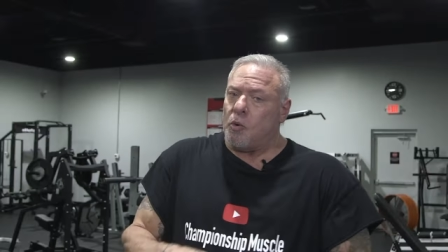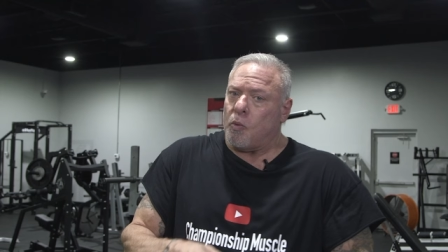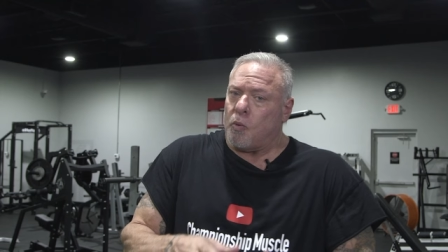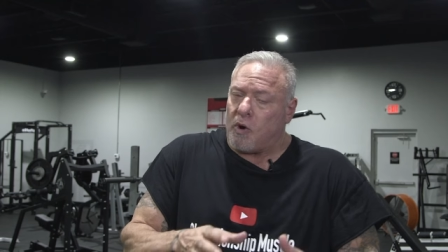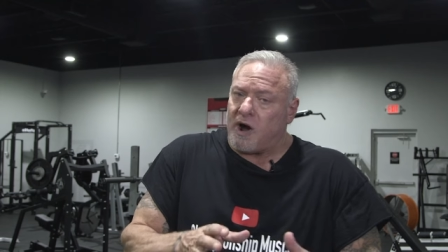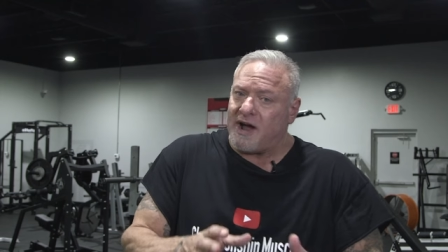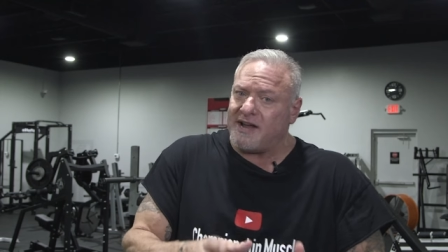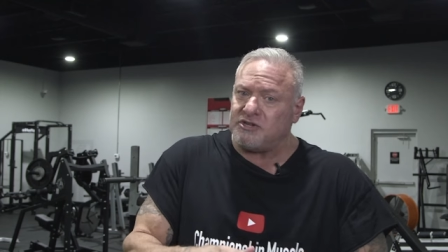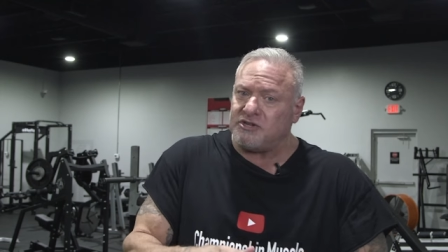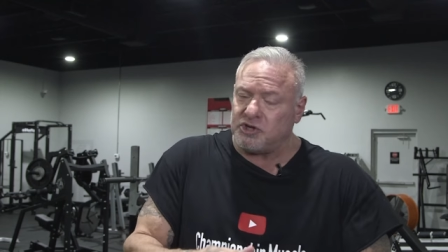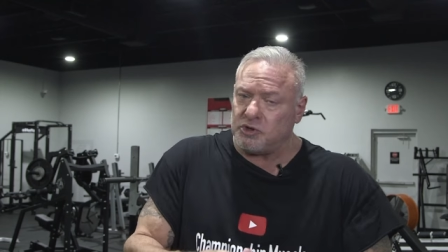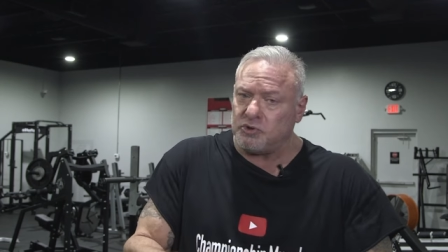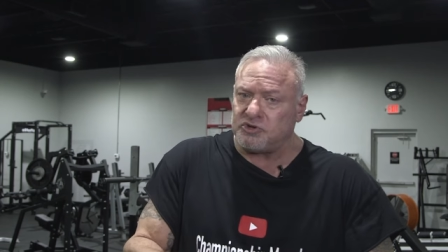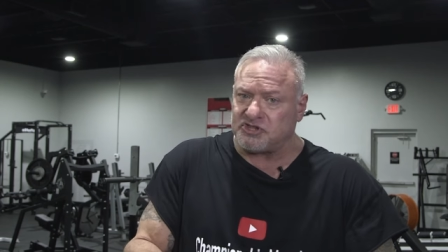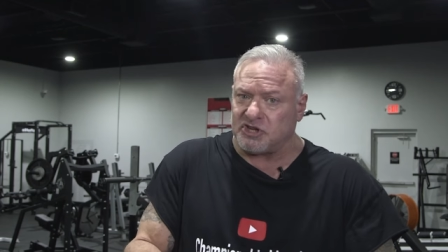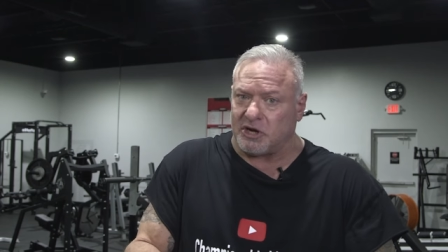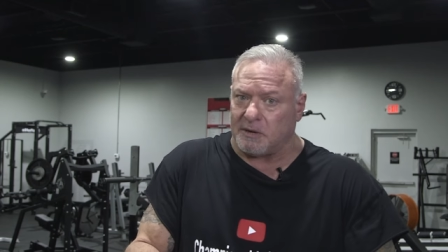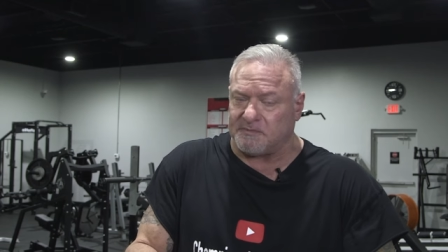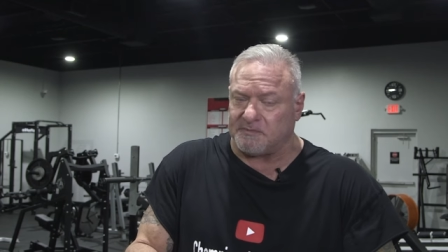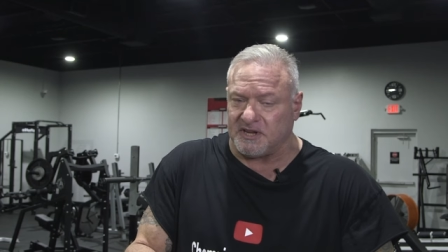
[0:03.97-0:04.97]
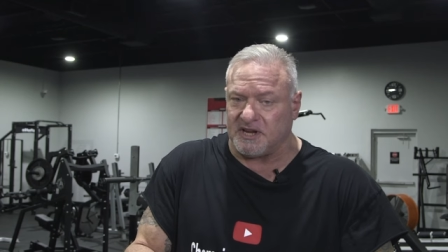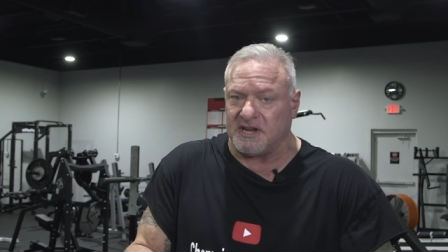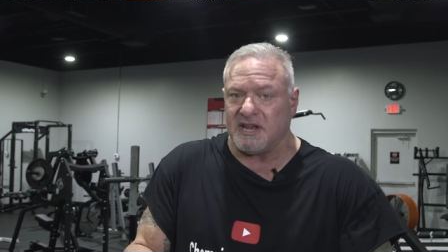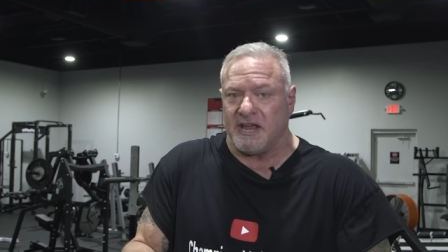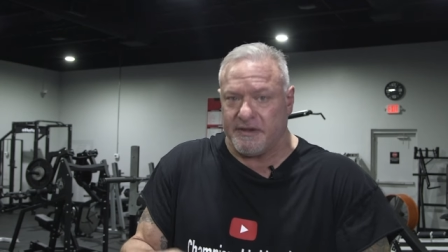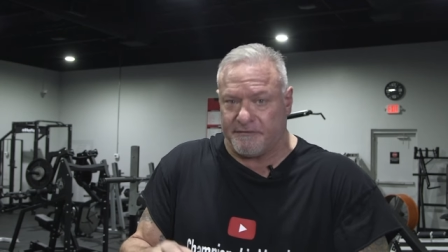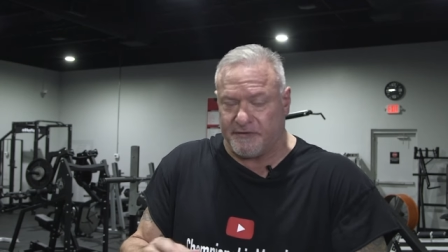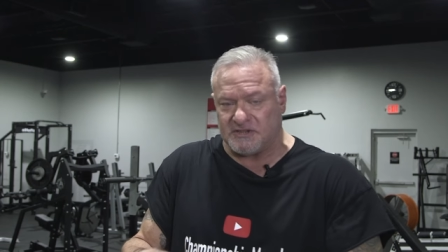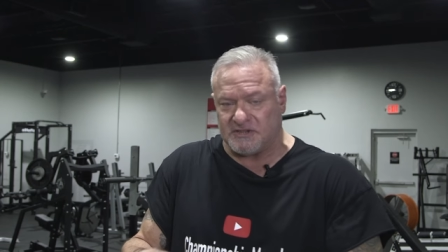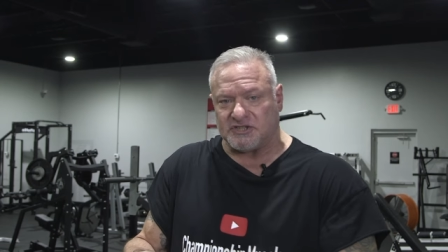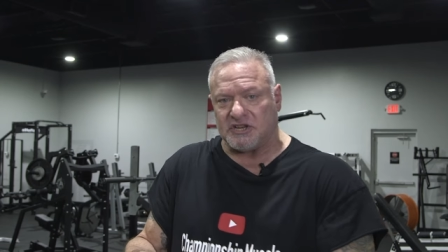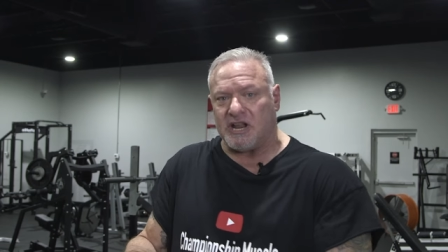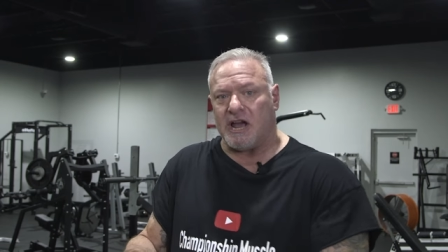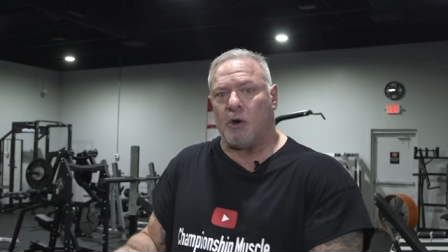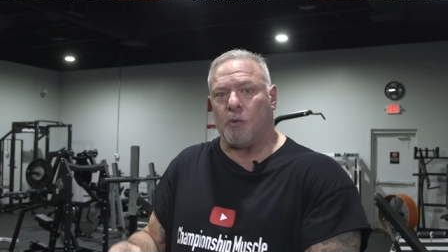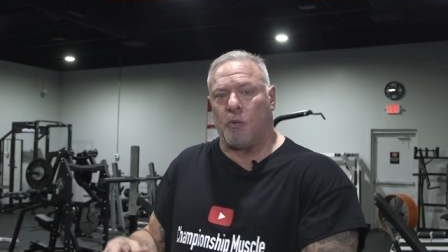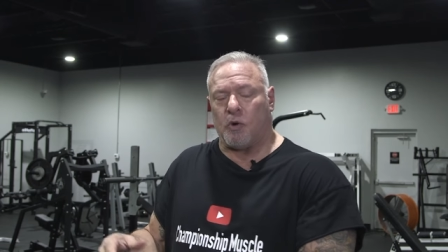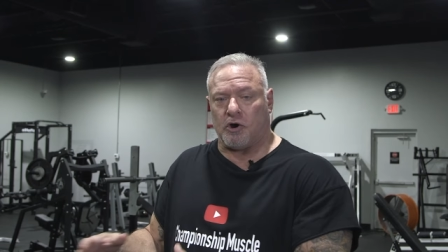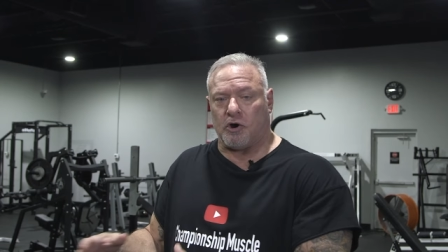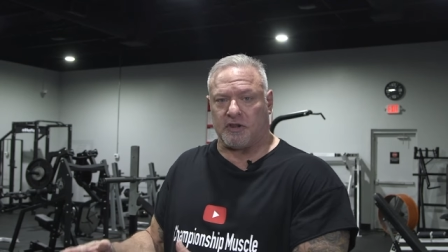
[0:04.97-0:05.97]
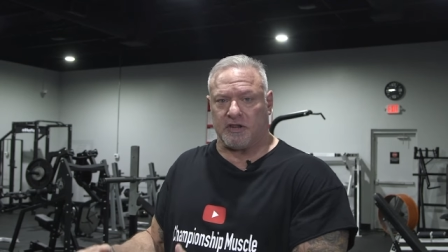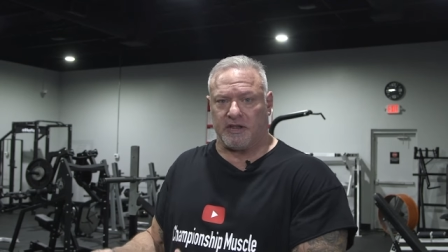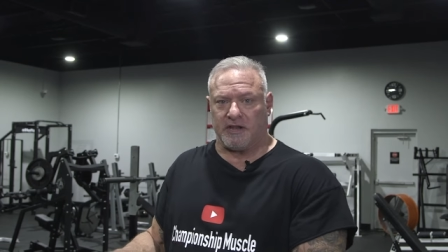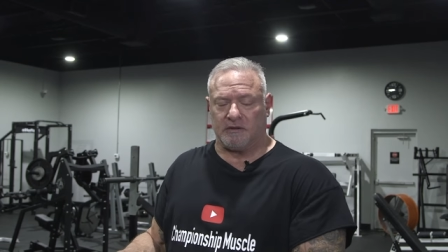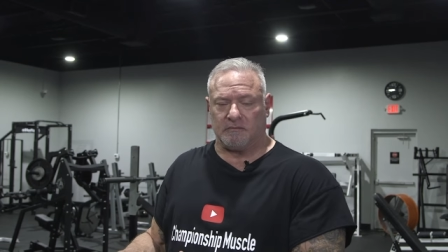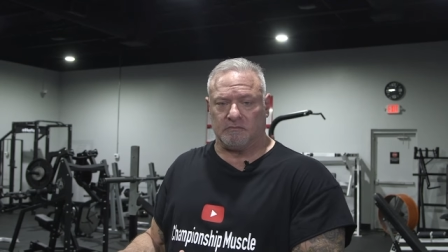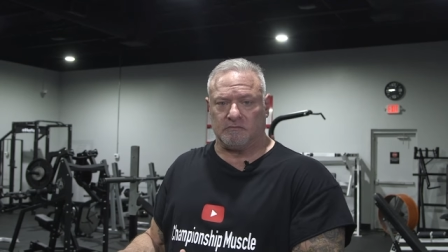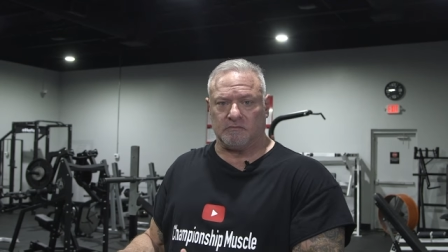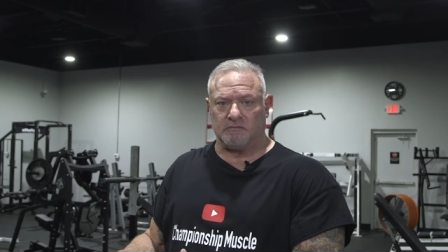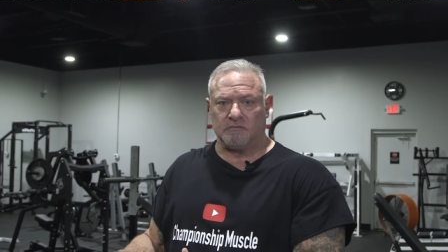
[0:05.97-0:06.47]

Why do something if it's not working?